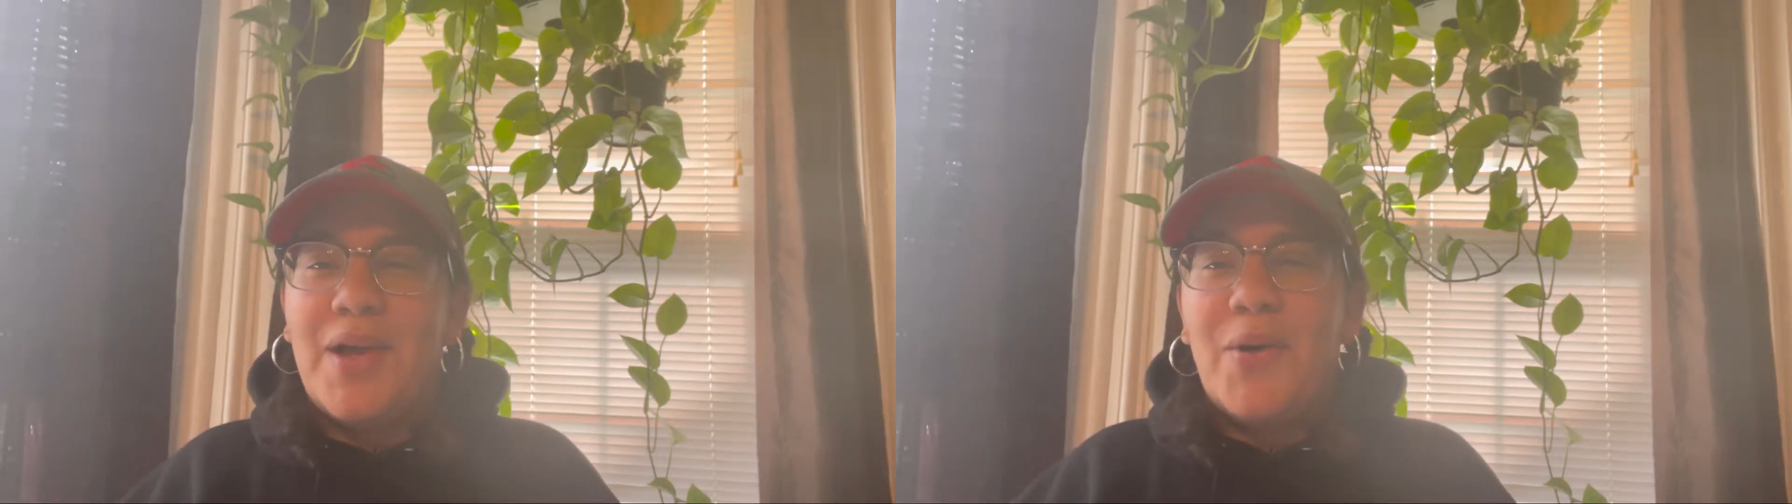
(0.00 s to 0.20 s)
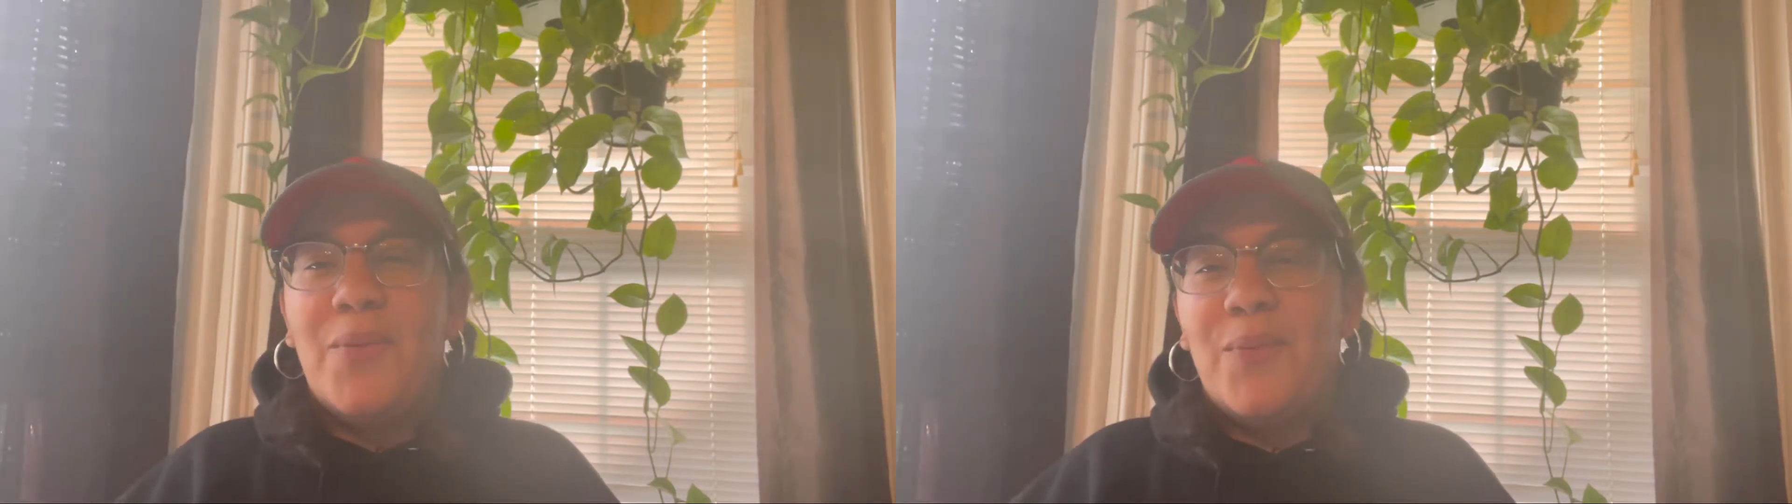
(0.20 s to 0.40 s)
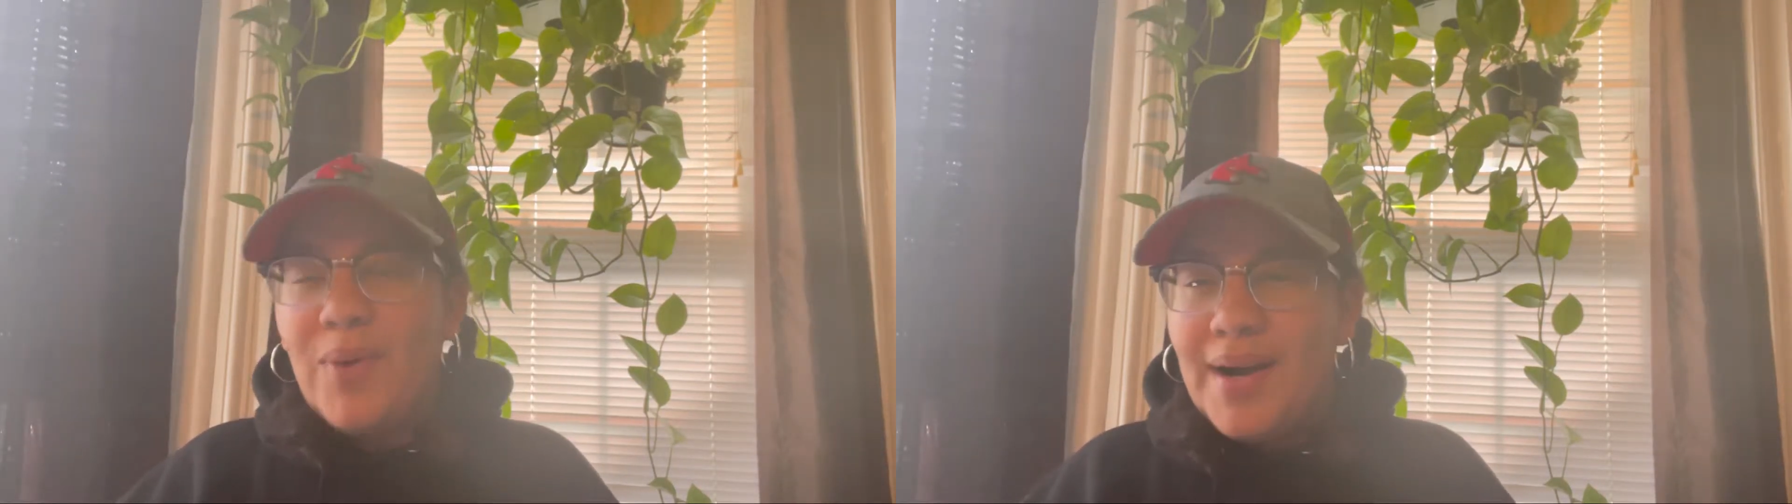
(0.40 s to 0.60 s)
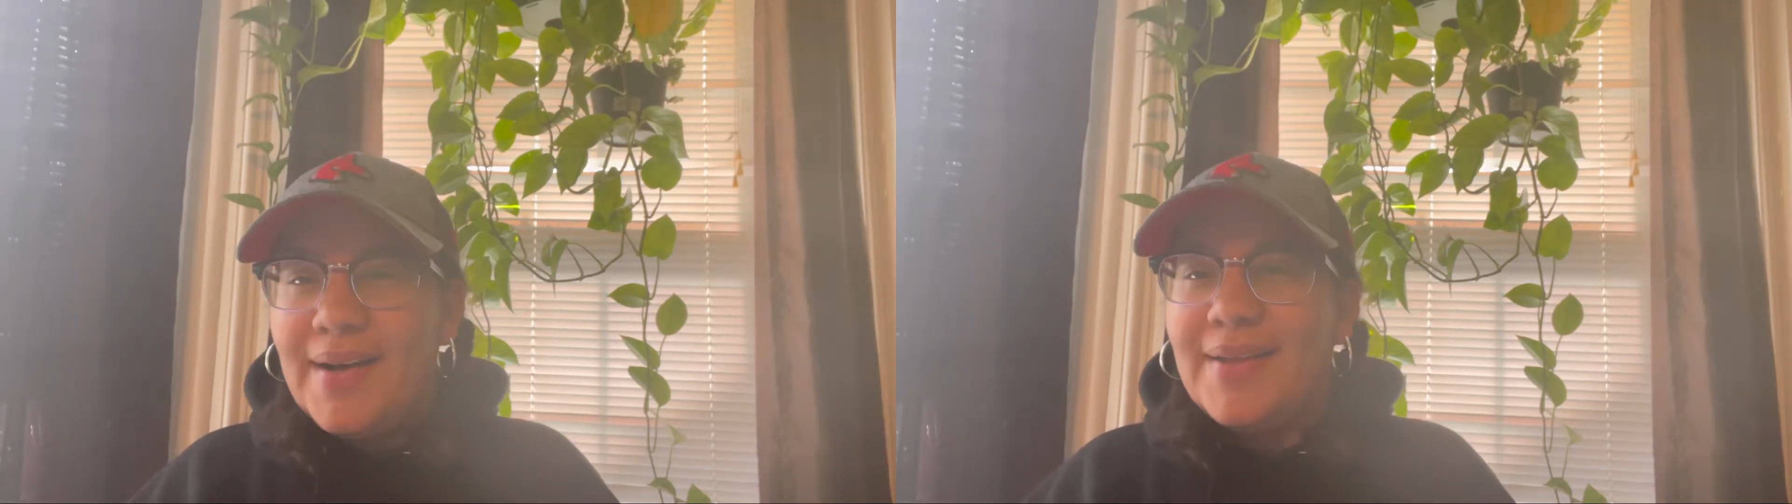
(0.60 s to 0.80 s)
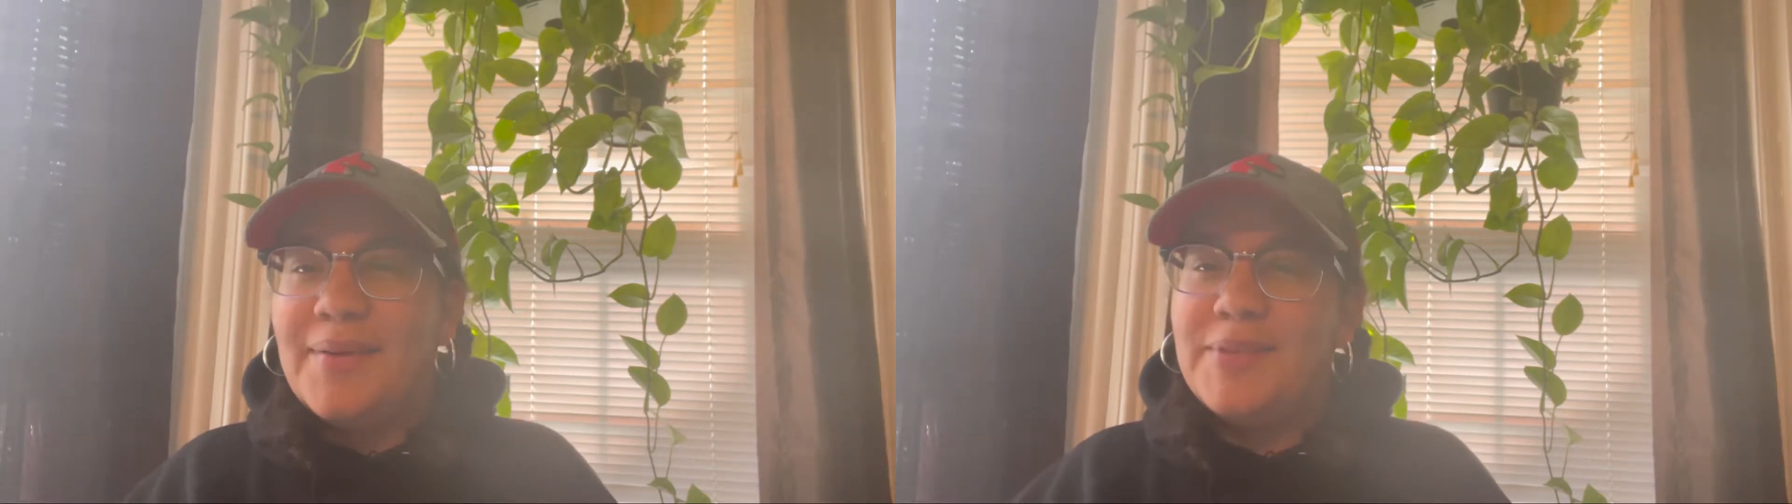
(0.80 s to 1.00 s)

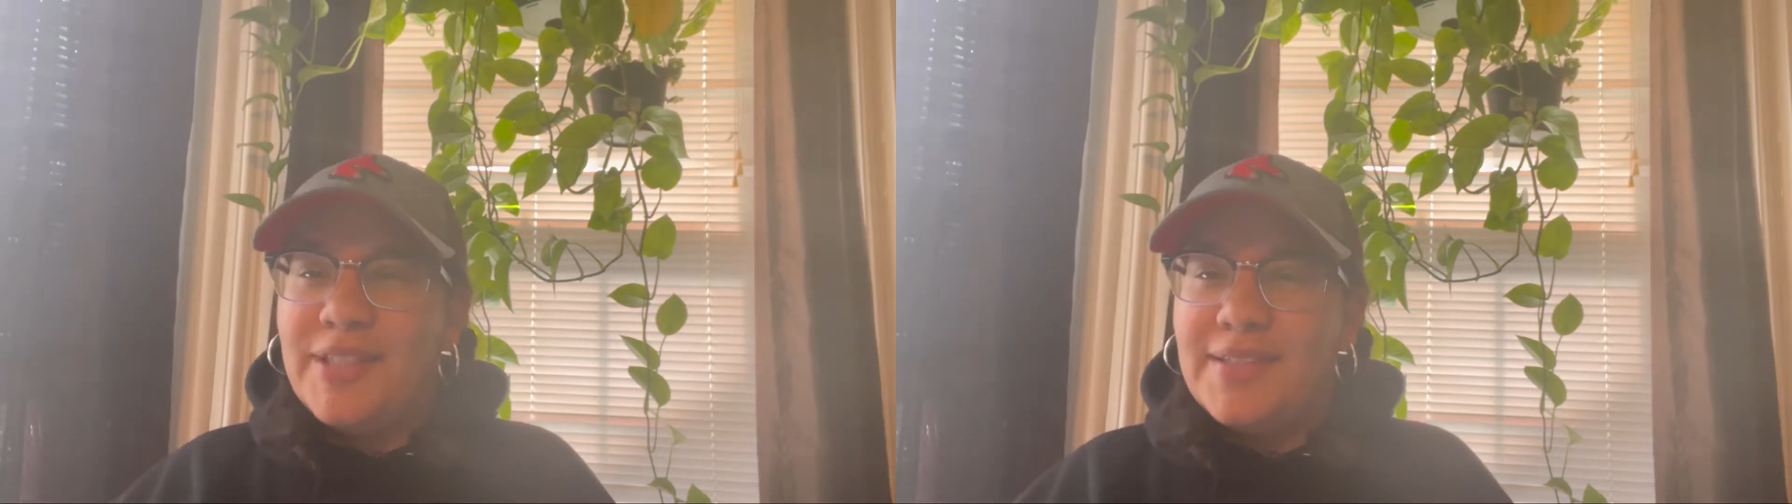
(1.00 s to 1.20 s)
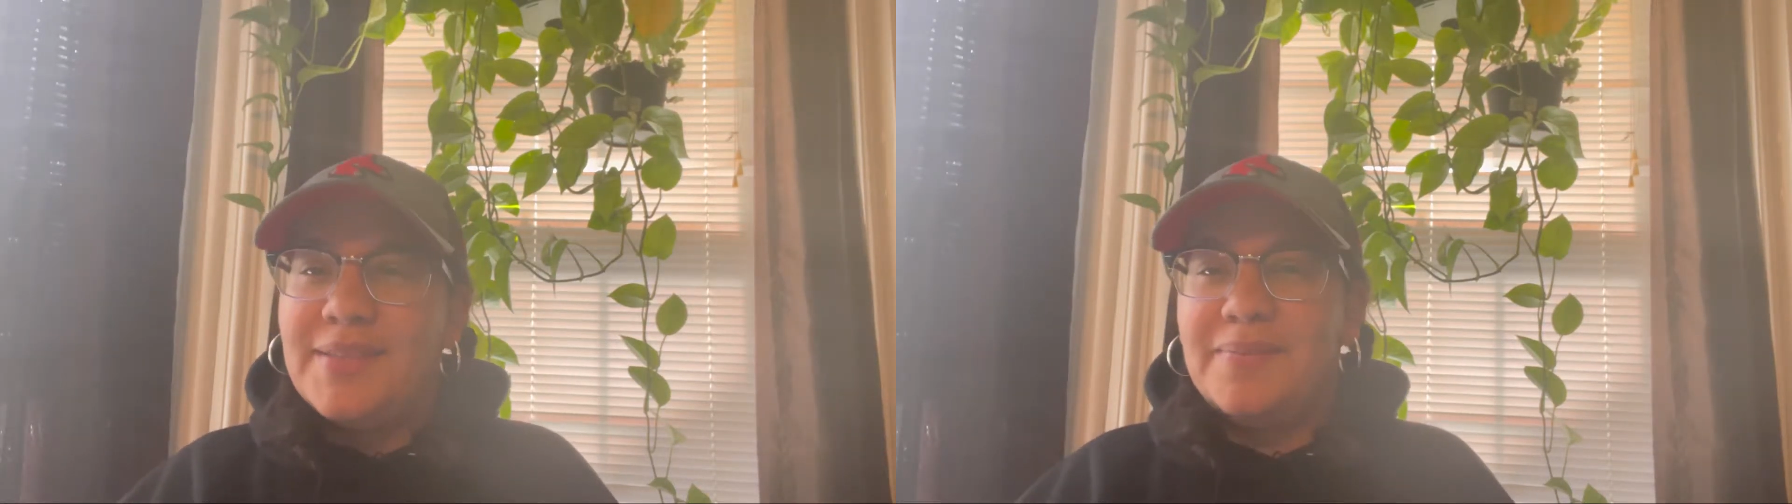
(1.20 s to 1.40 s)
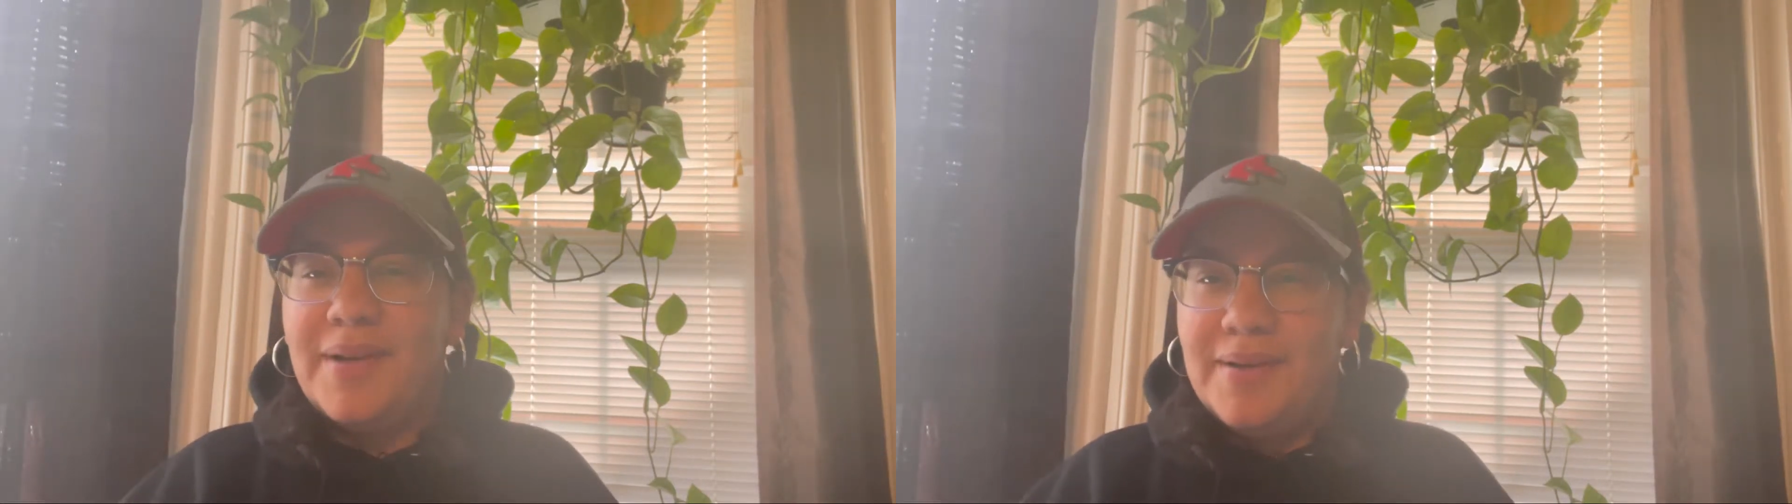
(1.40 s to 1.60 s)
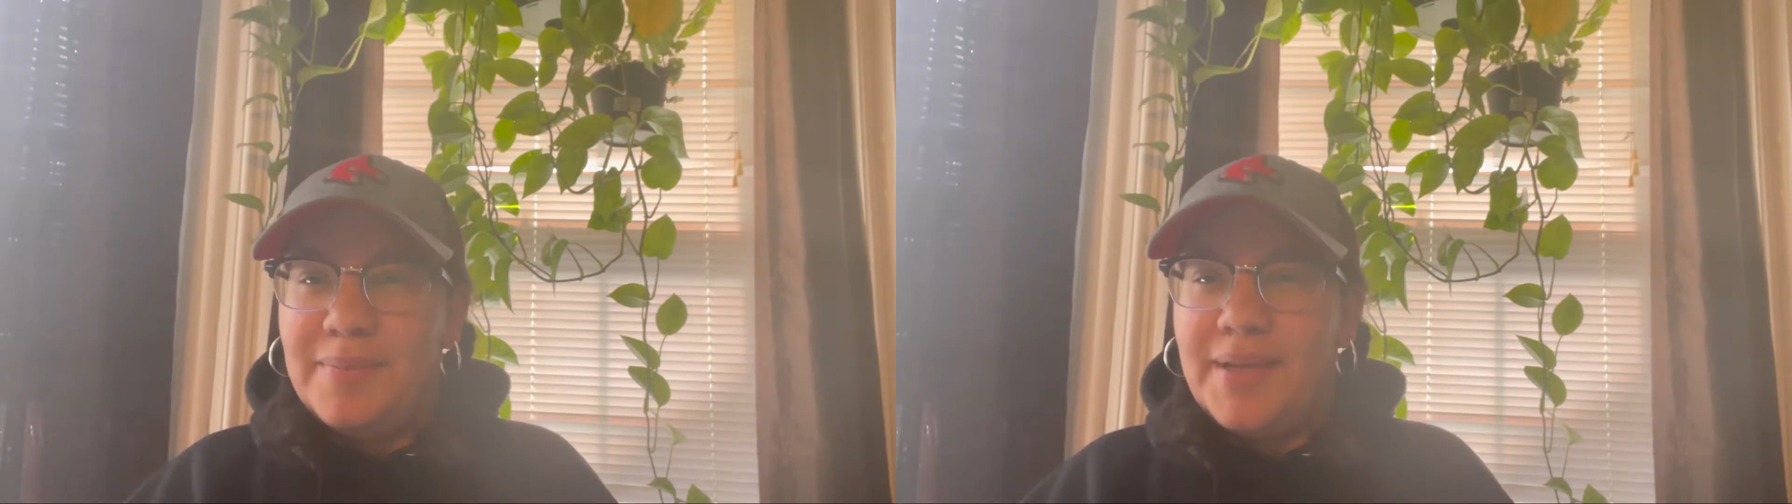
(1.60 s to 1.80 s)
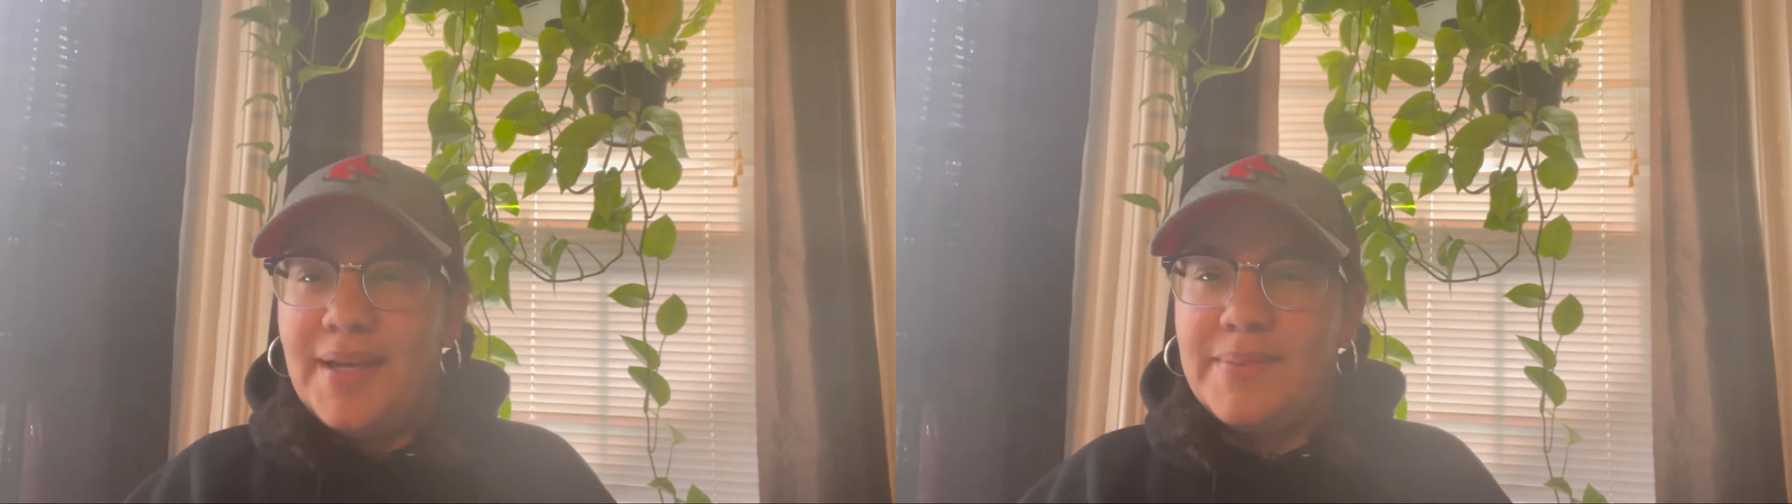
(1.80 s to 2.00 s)
while I'm changing my
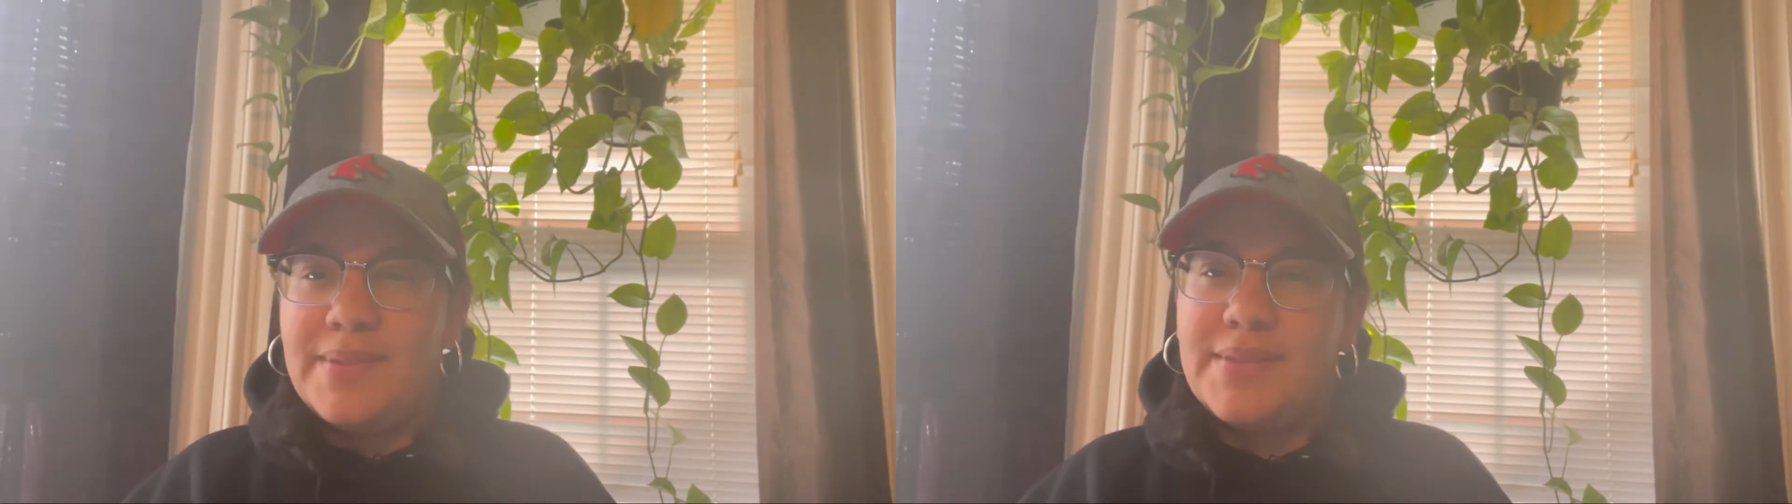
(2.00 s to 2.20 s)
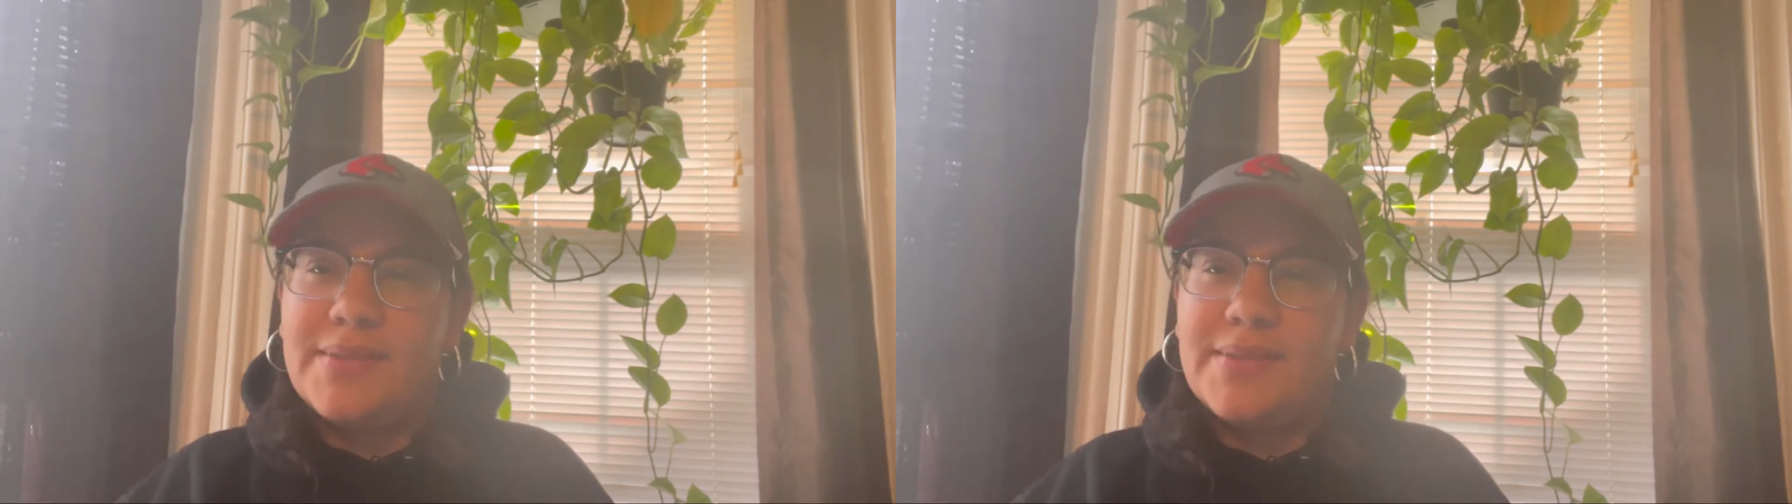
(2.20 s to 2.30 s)
hubcaps.